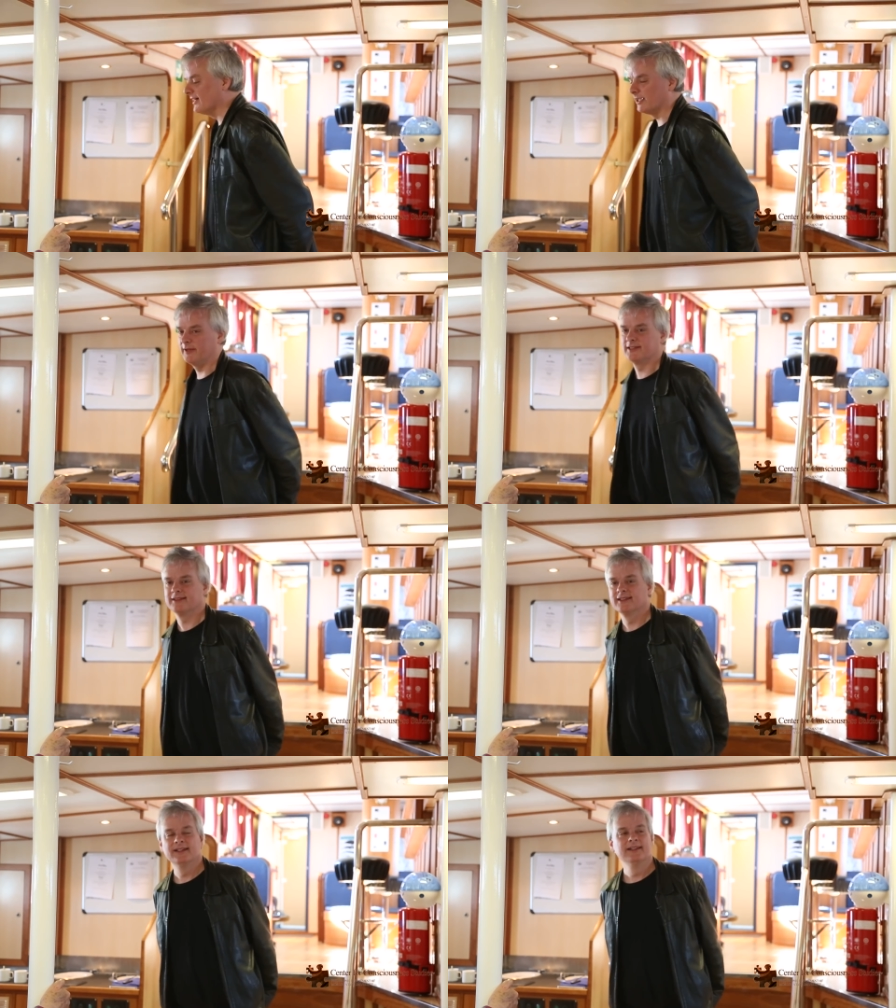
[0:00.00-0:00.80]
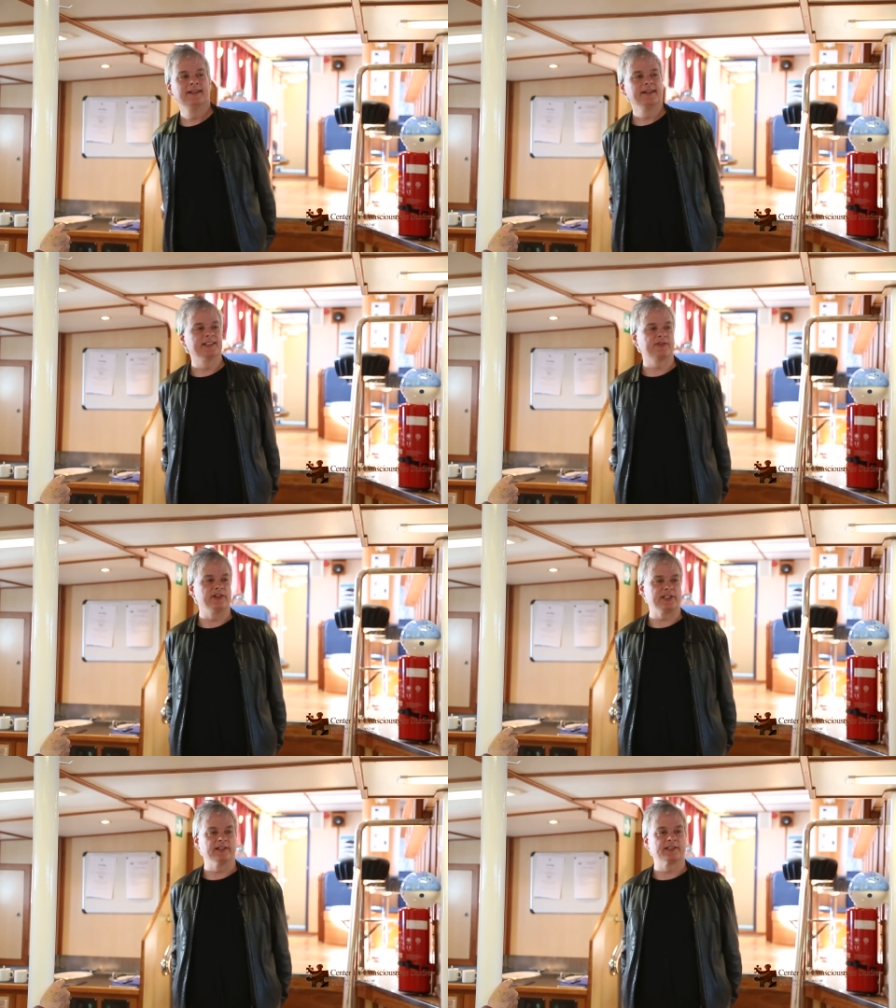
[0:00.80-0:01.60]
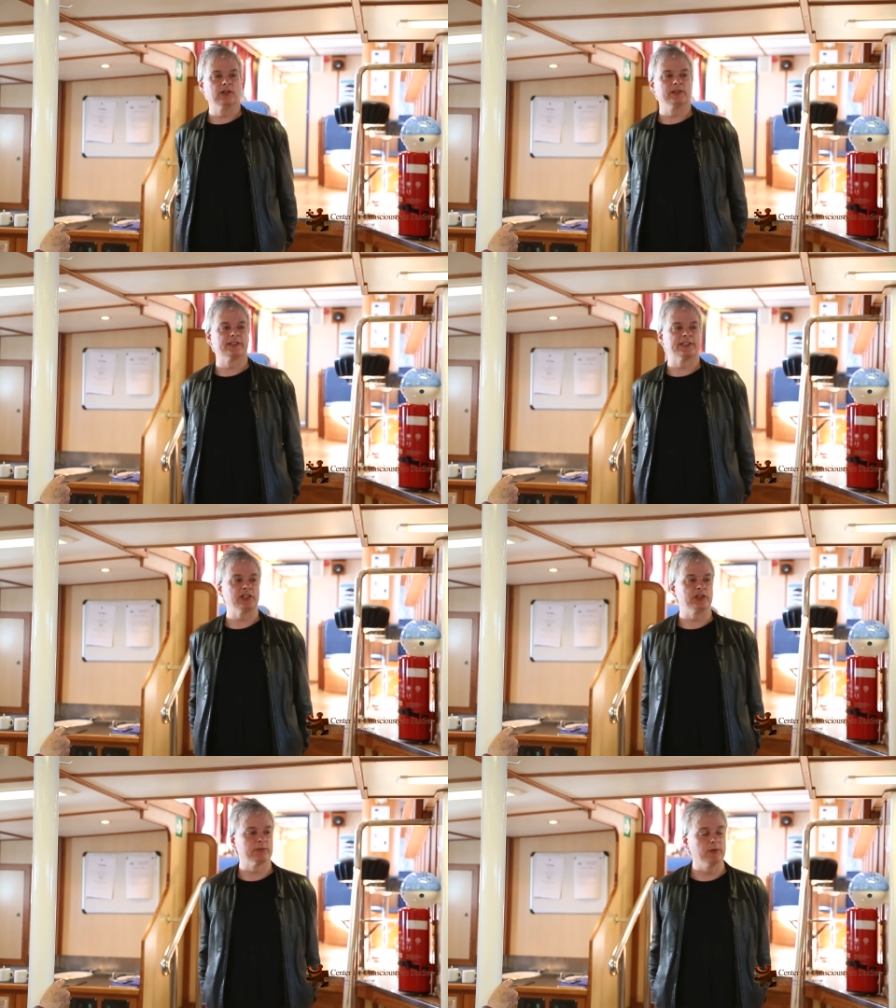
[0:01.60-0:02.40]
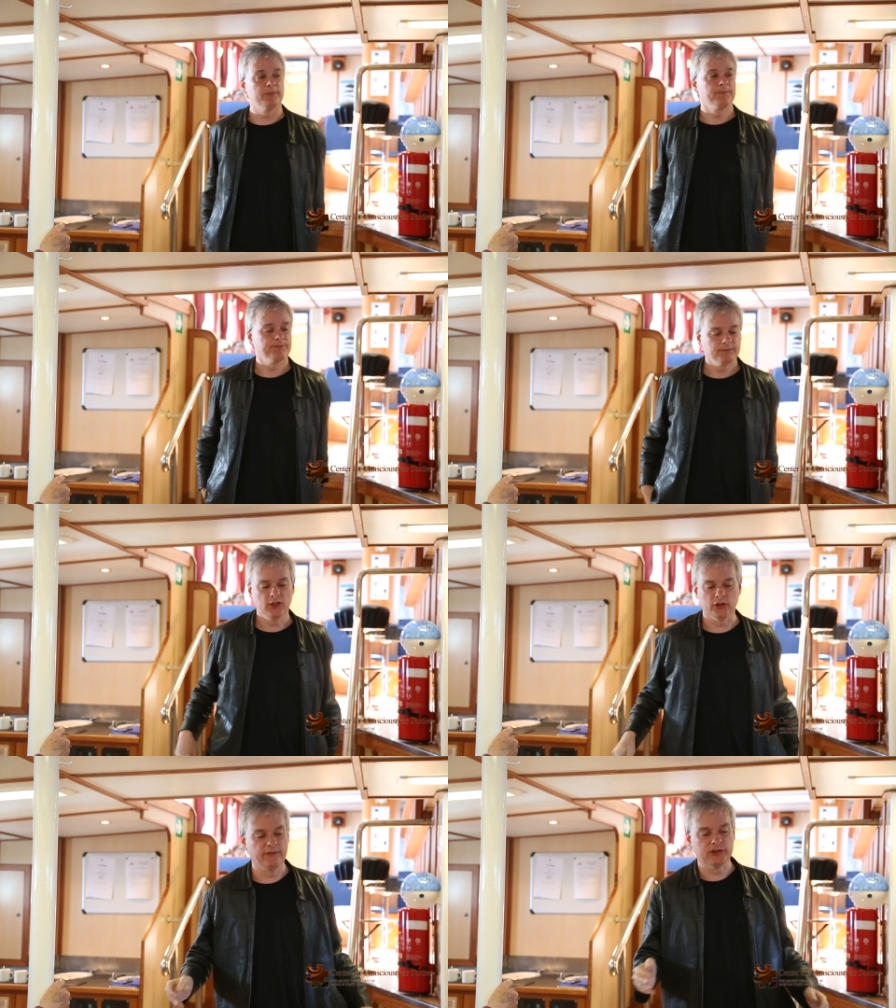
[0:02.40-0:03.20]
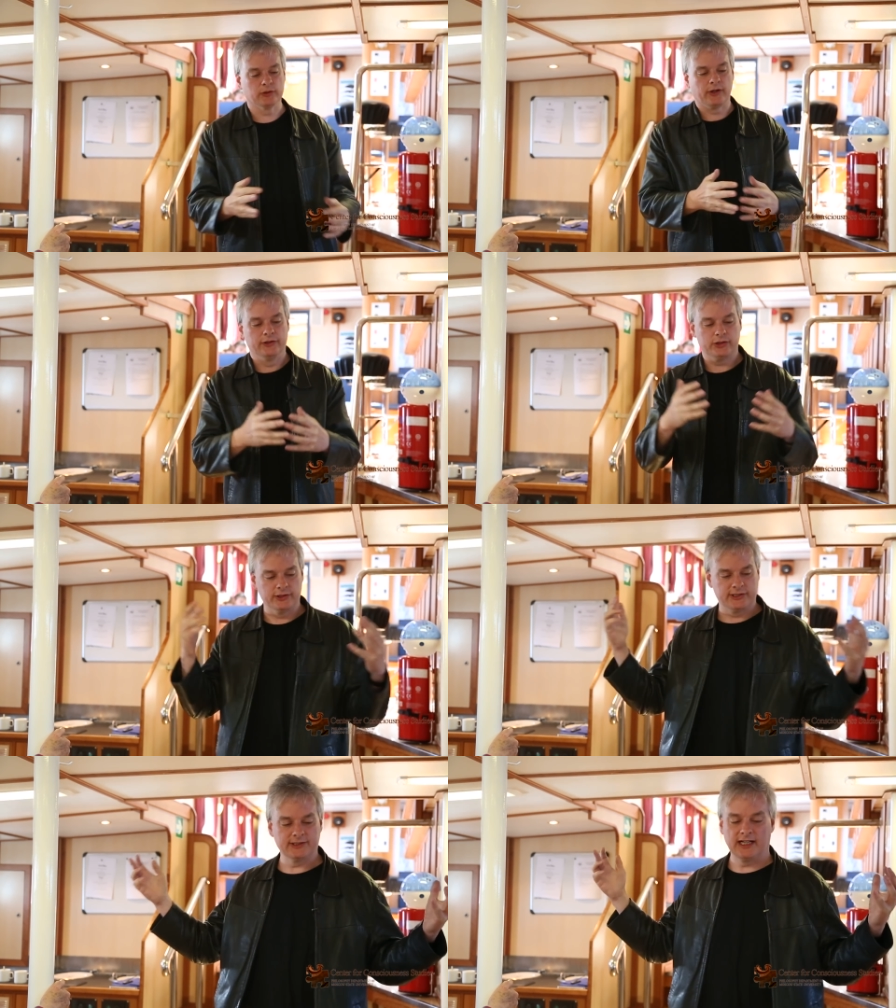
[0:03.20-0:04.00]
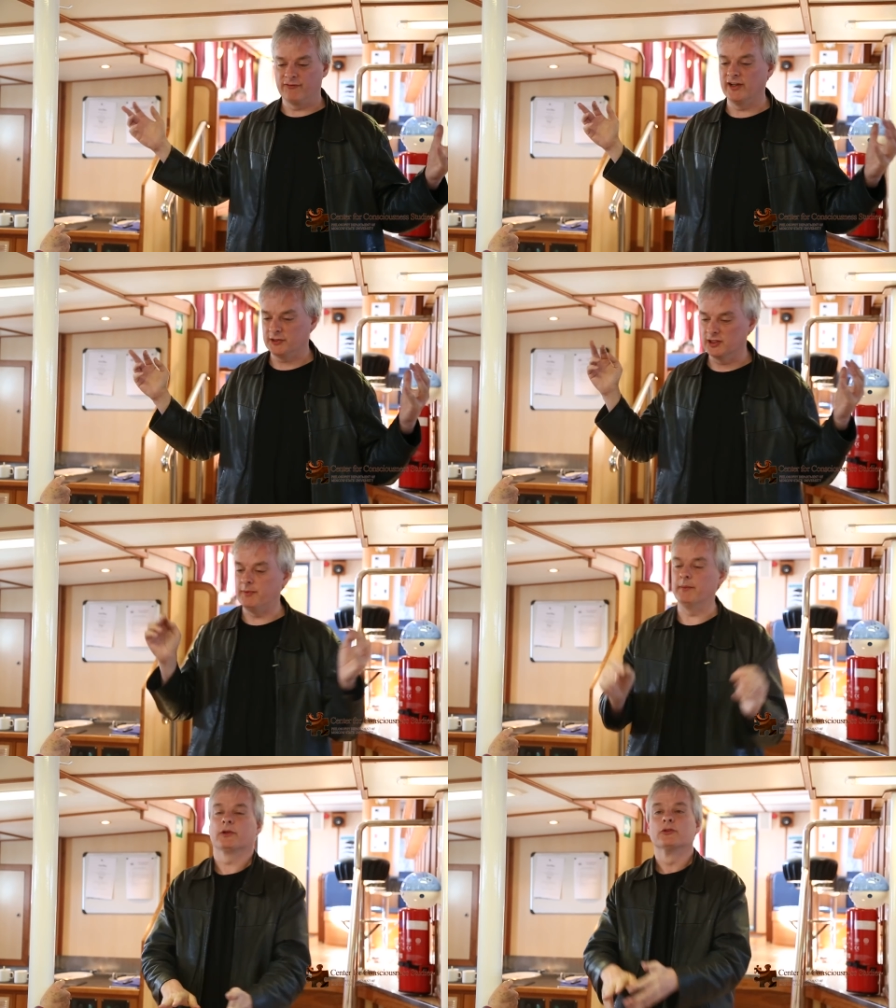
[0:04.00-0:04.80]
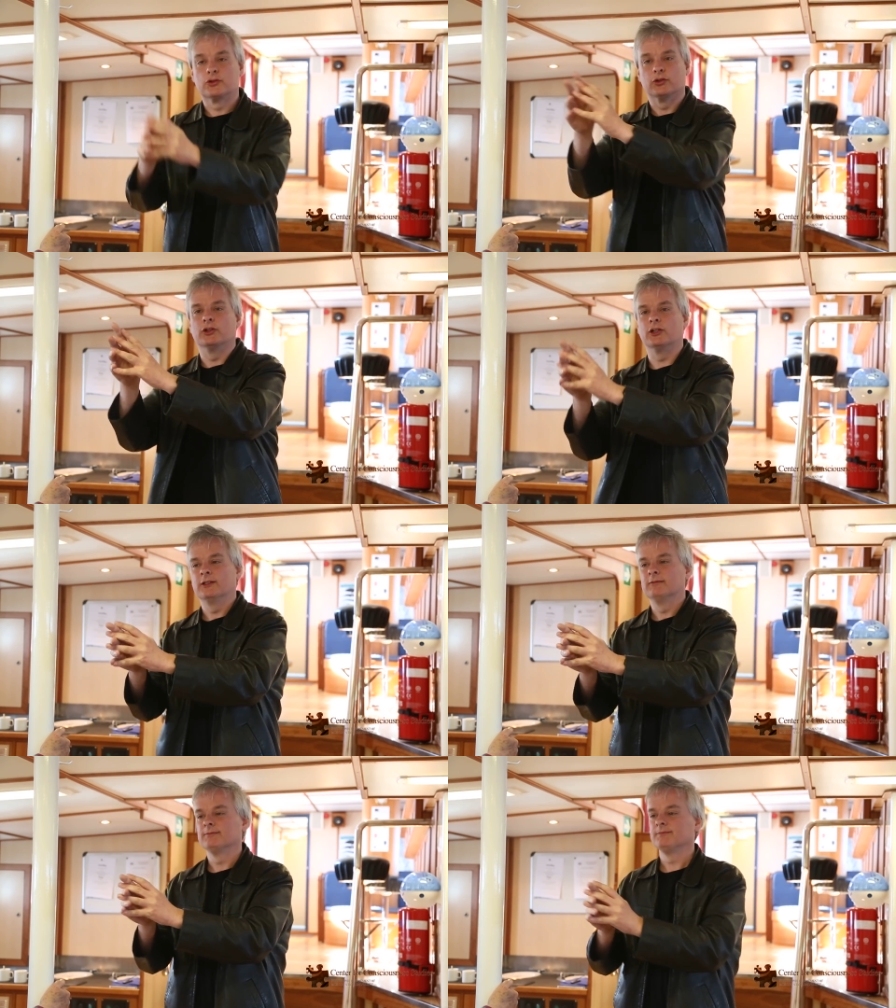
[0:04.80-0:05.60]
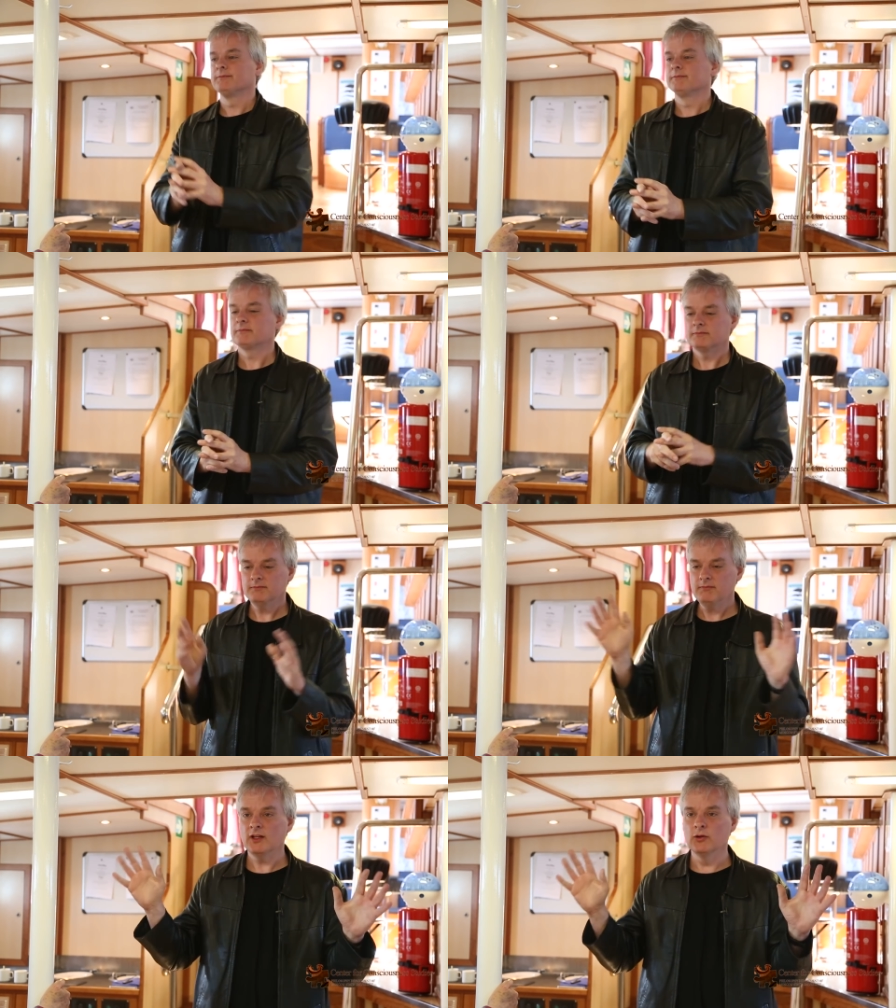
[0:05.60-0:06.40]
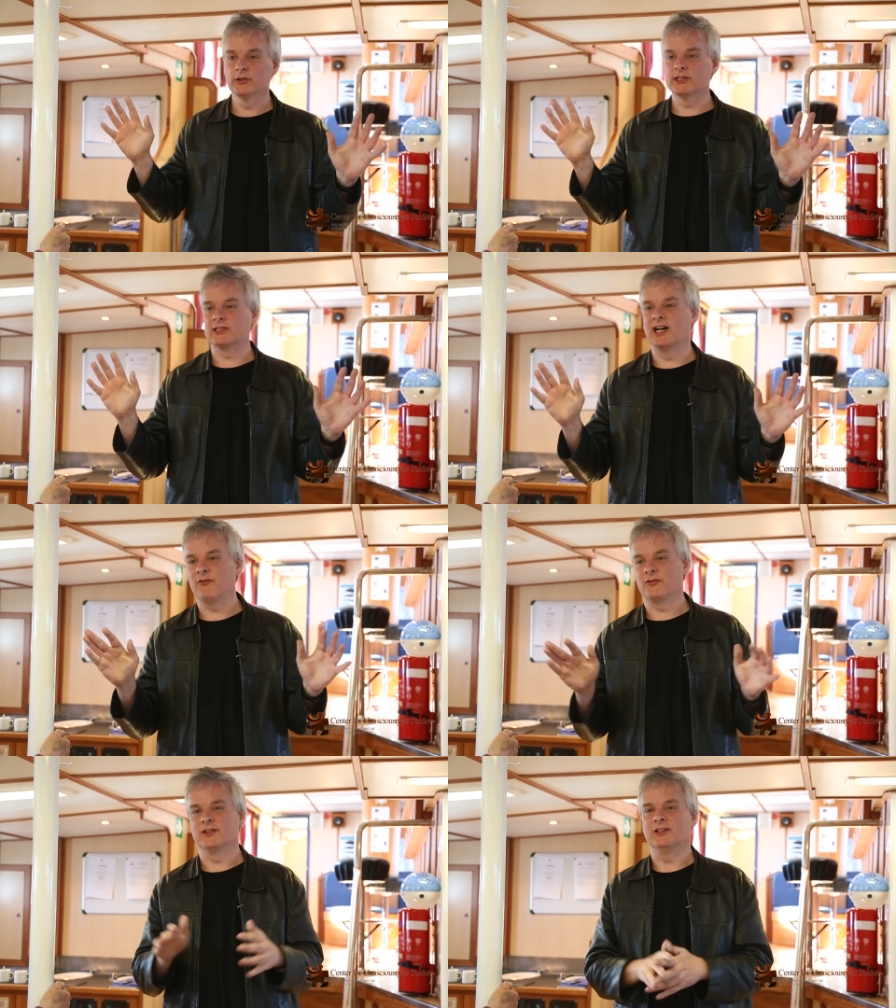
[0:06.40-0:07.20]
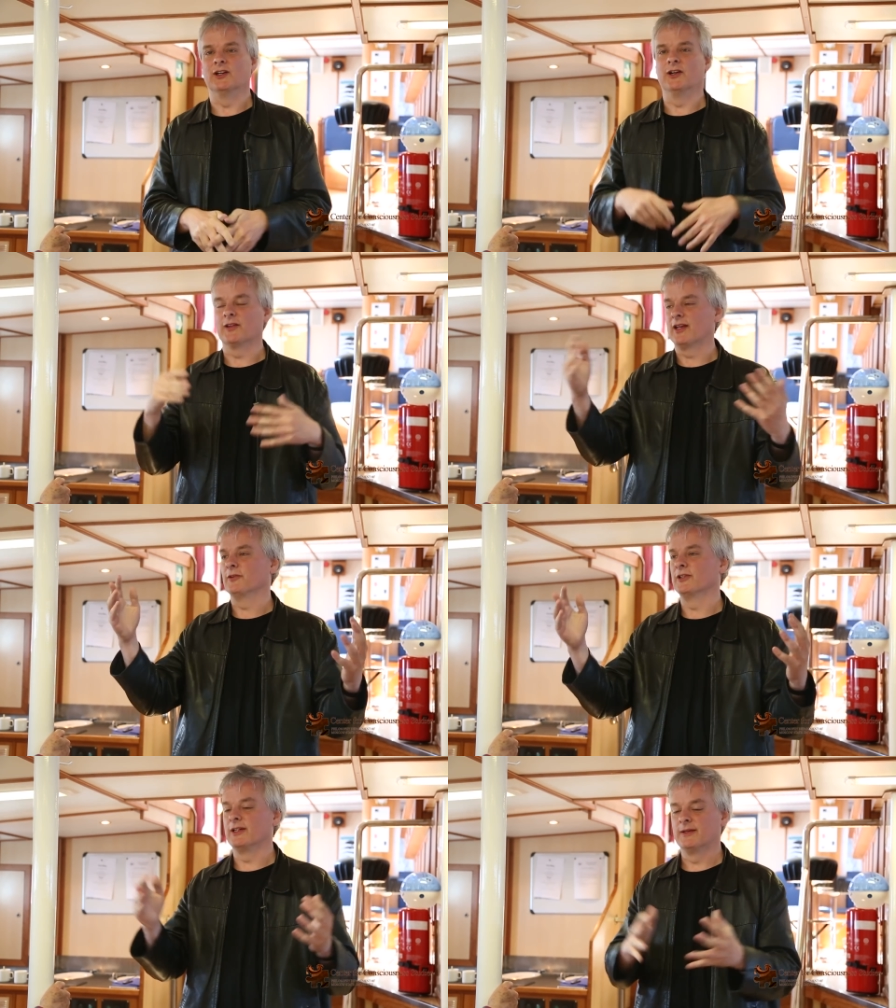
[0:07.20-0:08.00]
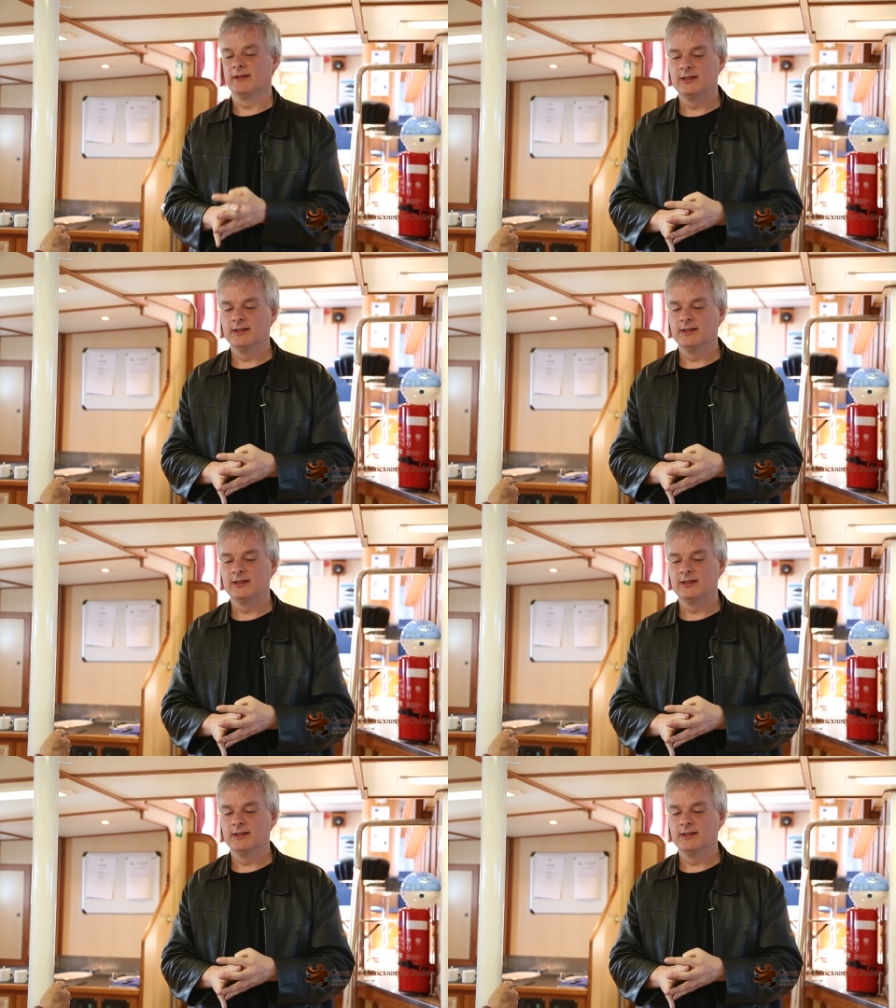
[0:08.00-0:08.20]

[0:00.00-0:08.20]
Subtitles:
argument, as far as I can tell in the section, is, well, no, your visual consciousness is unaffected. People can draw all the stuff that they were